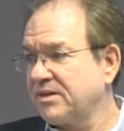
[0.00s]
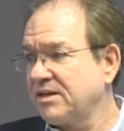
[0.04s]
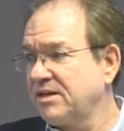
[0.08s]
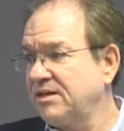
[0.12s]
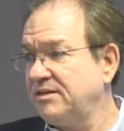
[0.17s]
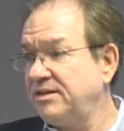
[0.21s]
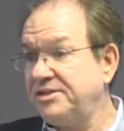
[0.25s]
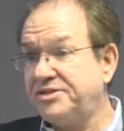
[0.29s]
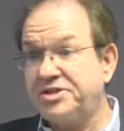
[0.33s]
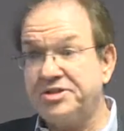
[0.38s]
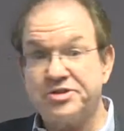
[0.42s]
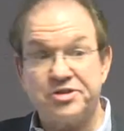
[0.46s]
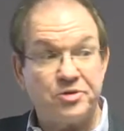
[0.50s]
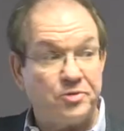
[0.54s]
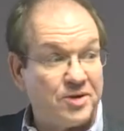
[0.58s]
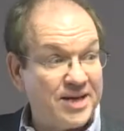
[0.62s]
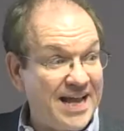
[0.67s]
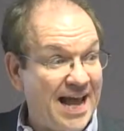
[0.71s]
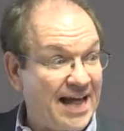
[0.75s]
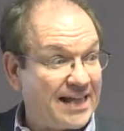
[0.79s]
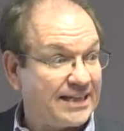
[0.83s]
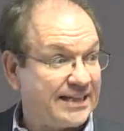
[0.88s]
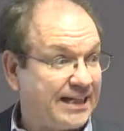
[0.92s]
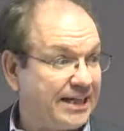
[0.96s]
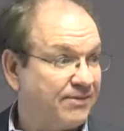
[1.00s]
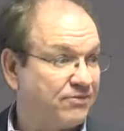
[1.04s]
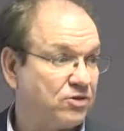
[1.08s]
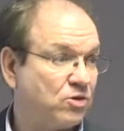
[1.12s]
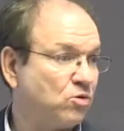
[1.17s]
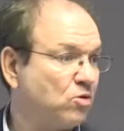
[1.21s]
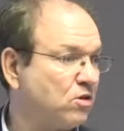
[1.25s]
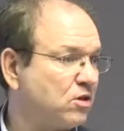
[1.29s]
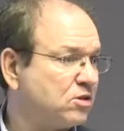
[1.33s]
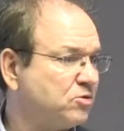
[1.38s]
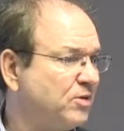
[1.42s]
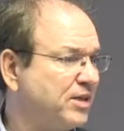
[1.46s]
This is the reality of the
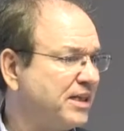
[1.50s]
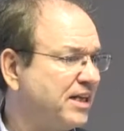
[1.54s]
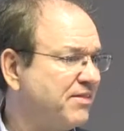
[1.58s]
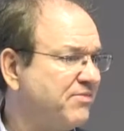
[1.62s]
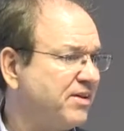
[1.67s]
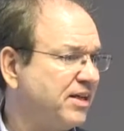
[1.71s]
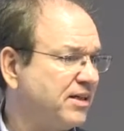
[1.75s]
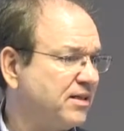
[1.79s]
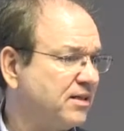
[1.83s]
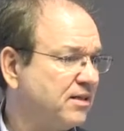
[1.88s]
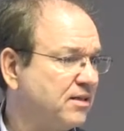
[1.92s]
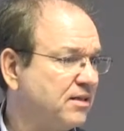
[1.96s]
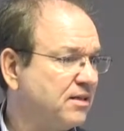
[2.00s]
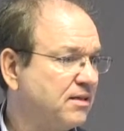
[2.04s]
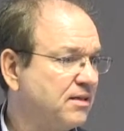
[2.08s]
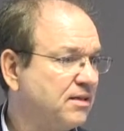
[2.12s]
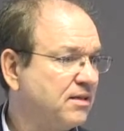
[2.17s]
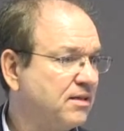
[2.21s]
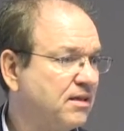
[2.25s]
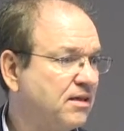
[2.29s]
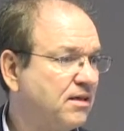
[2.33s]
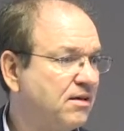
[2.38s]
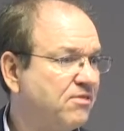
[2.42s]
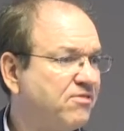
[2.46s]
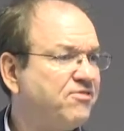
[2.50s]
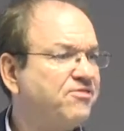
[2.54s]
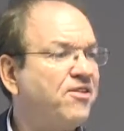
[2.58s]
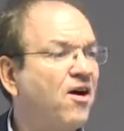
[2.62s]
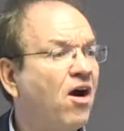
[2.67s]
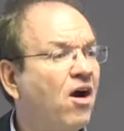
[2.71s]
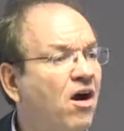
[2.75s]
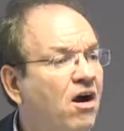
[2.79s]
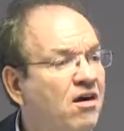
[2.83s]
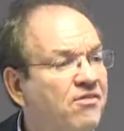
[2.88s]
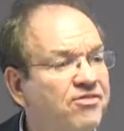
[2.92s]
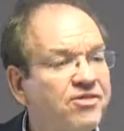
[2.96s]
world we live in.
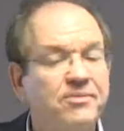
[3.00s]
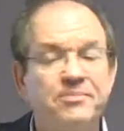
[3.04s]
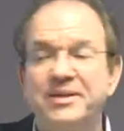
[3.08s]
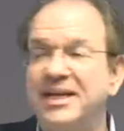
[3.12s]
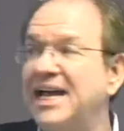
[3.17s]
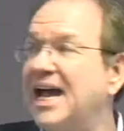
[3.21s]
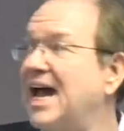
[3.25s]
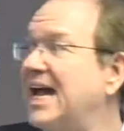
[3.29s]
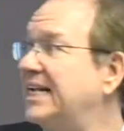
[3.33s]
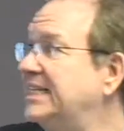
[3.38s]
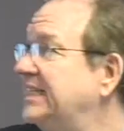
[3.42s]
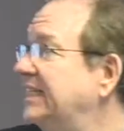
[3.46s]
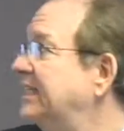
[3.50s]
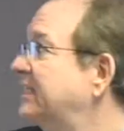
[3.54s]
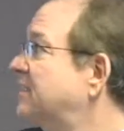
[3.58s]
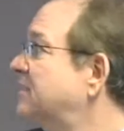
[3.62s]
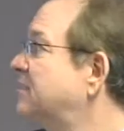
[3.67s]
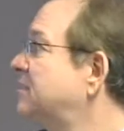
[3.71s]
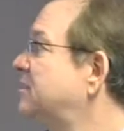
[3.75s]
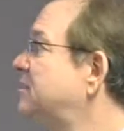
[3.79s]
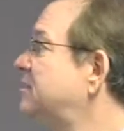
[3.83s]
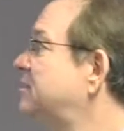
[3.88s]
Far from the ideal.